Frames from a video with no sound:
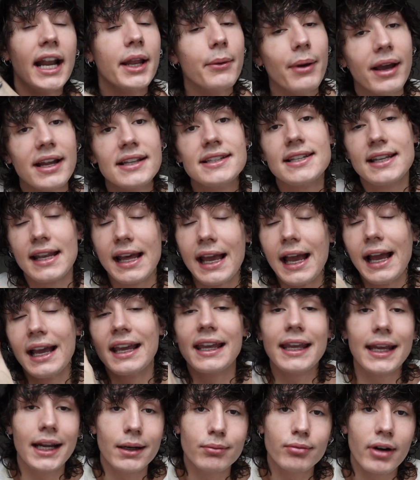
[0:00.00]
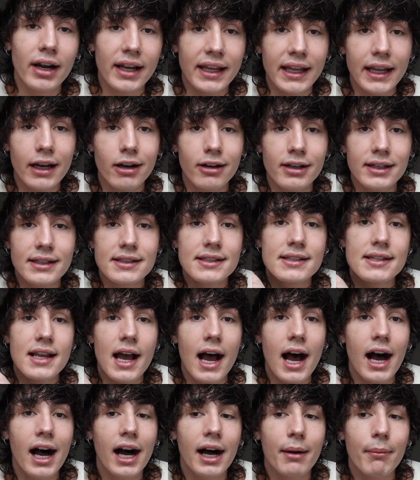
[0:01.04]
Anyway, today I am running errands.
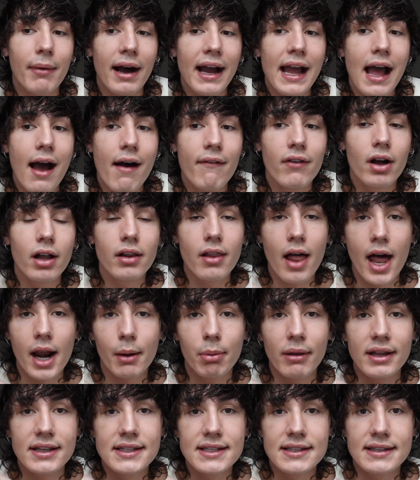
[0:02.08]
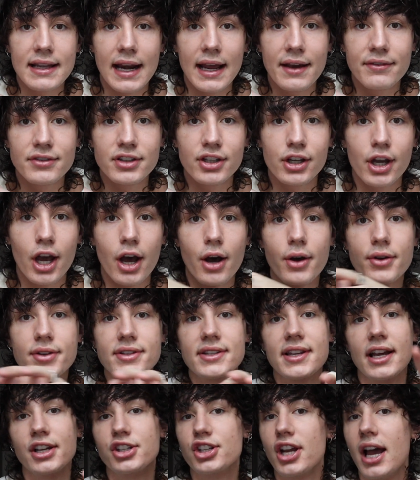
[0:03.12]
I have a lot of places that I have to go,
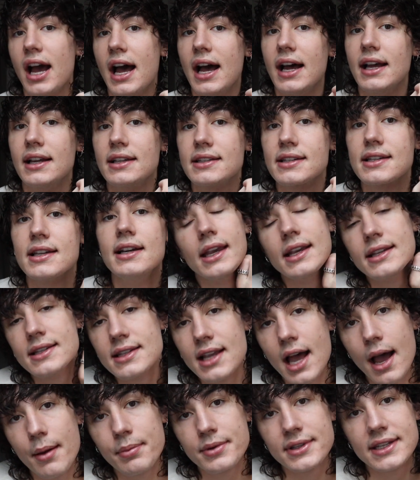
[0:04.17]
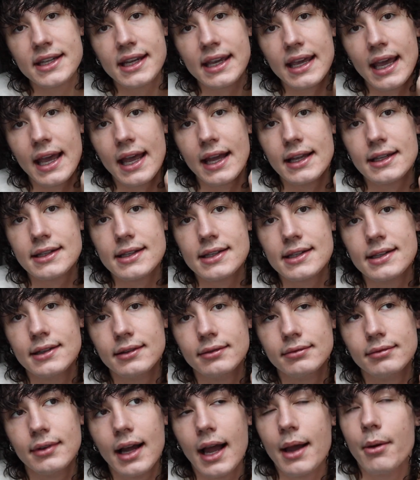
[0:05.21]
such as Aesop to get,
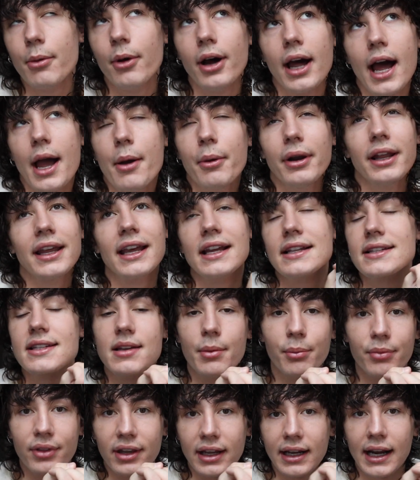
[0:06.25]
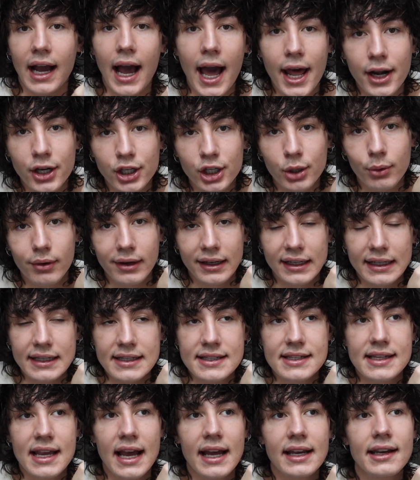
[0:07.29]
I want to get something. I don't know what it
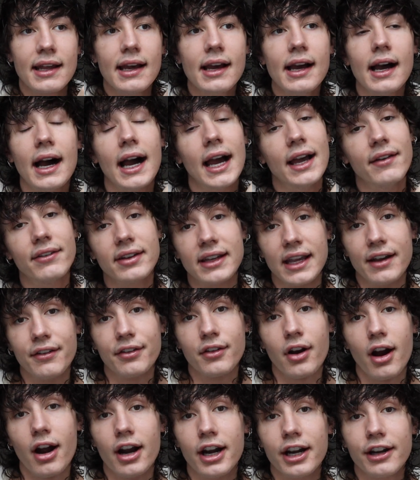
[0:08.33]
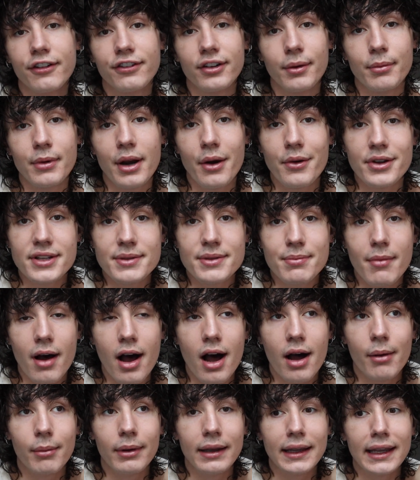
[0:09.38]
is yet. I have a gift card from Noah's
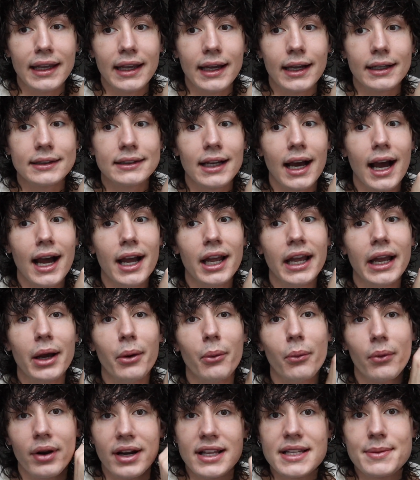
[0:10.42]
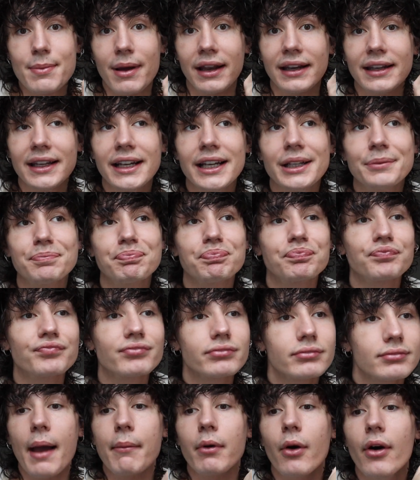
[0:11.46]
mom and I want to spend it.
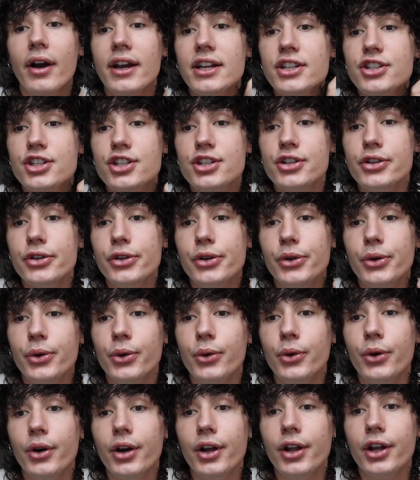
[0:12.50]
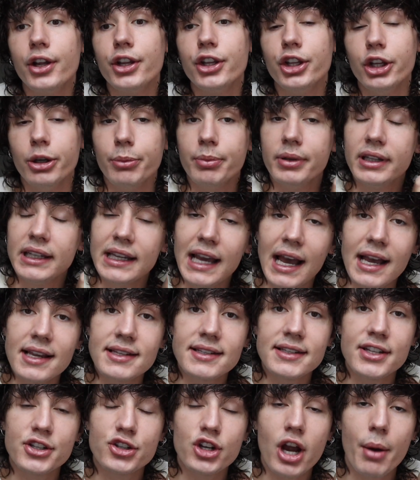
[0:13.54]
I'm going to
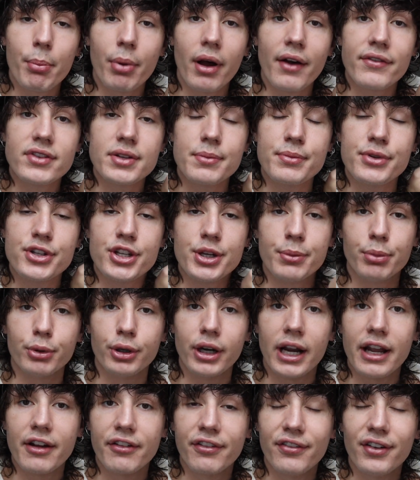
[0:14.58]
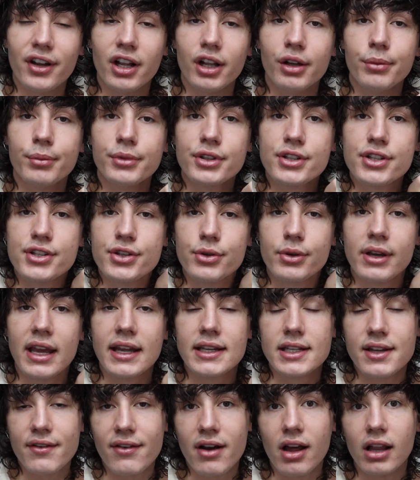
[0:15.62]
UPS to drop off some Super 8 film to
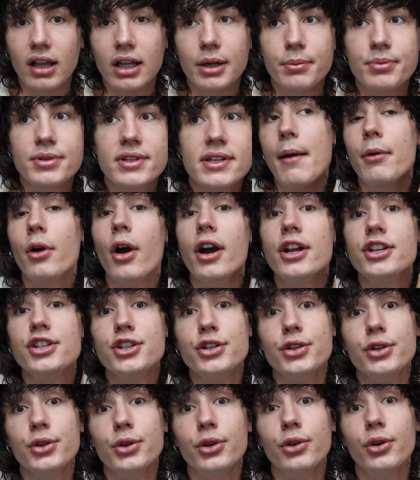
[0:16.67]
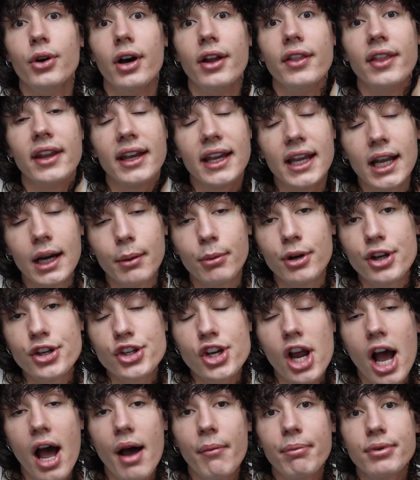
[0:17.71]
get developed. I'm going to the camera
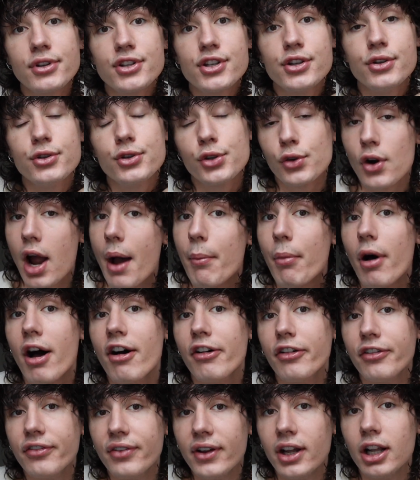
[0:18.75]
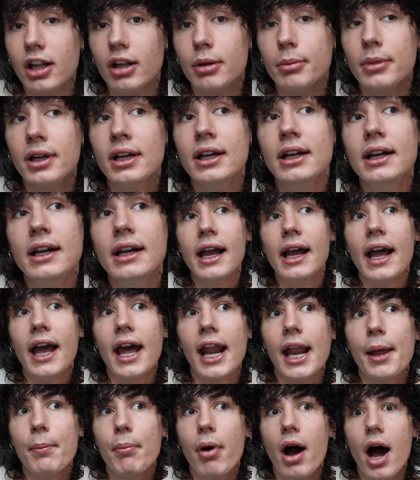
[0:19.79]
shop to drop off film,
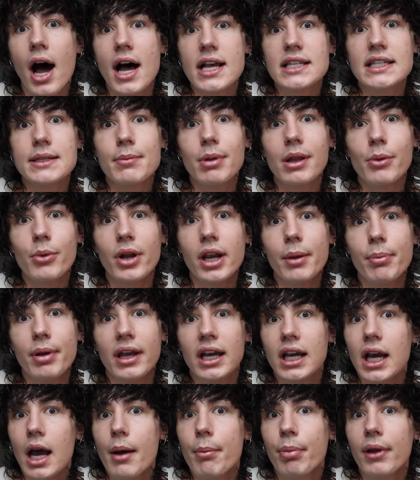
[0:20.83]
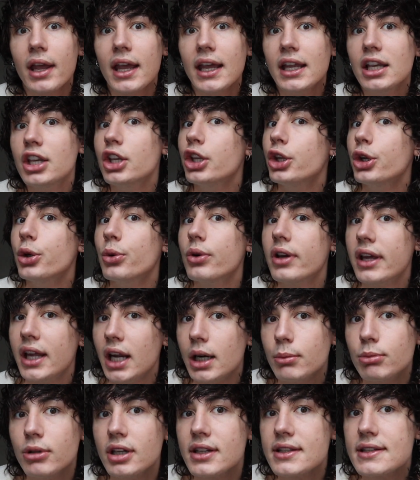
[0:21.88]
and I possibly want to pick up a new
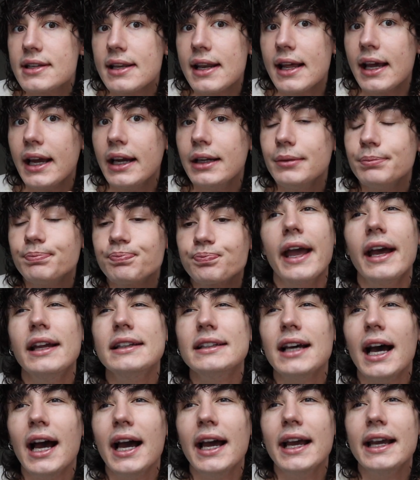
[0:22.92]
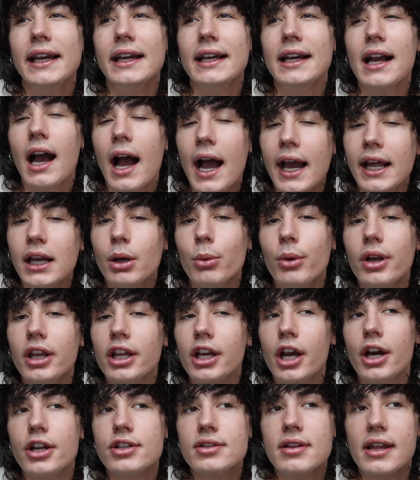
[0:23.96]
camera today. And I kind of want to
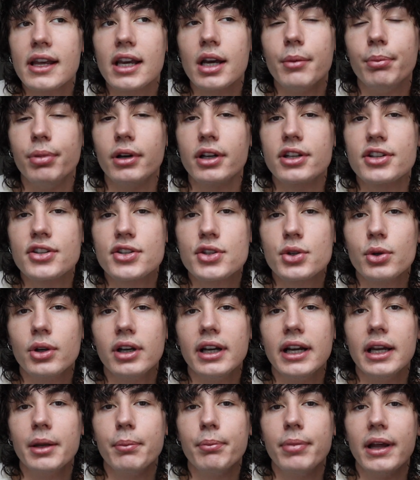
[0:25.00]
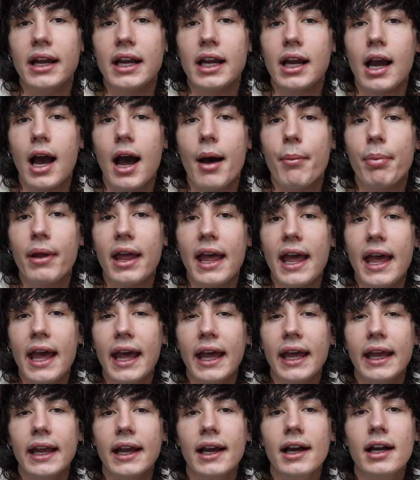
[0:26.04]
go to like a bookstore and pick up
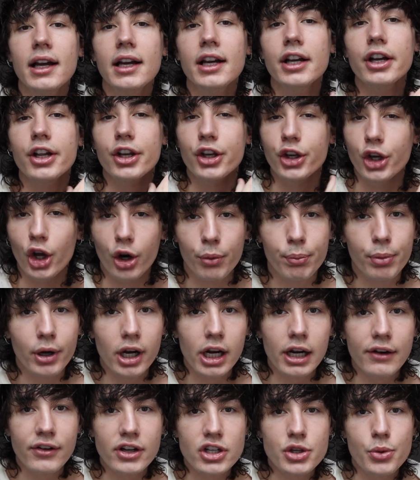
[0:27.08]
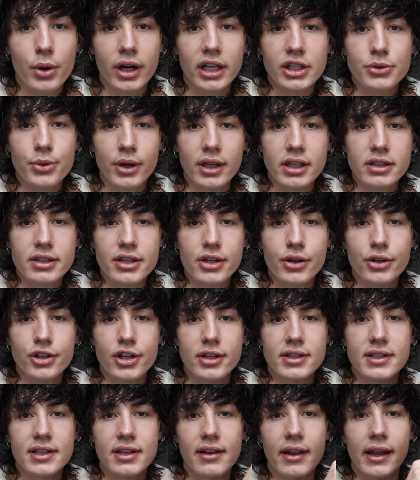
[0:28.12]
a notebook for 2022
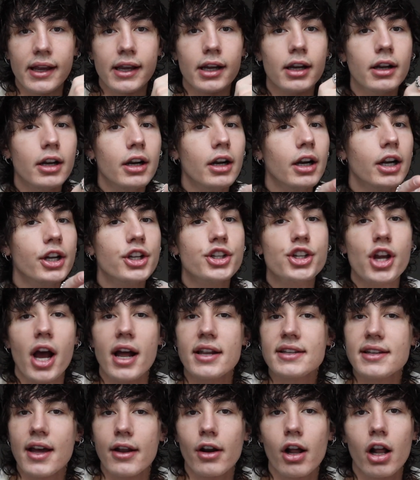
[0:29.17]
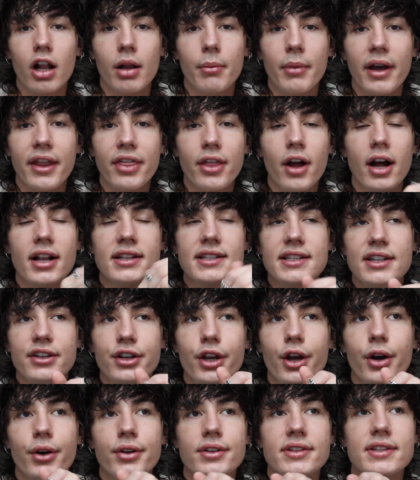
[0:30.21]
just to like jot down all my thoughts and
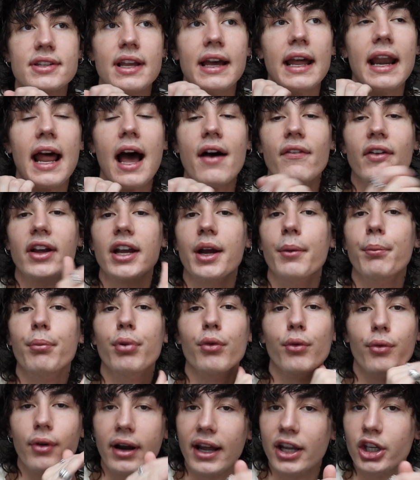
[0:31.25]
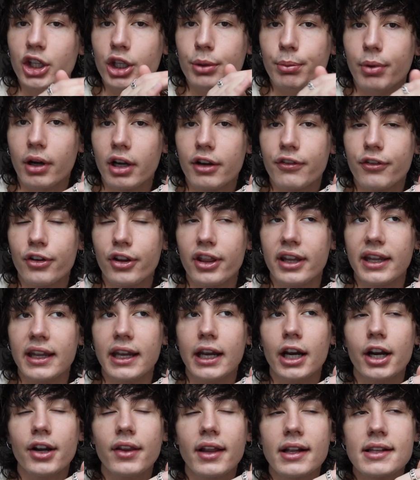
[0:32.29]
notes and have like a brand new book for the
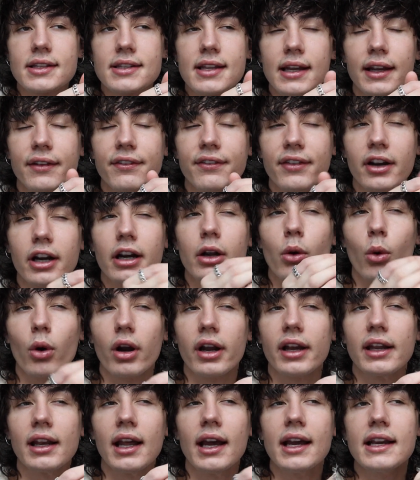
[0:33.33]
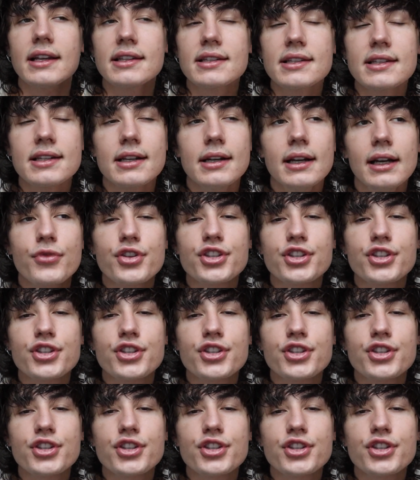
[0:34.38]
year that's like very organized.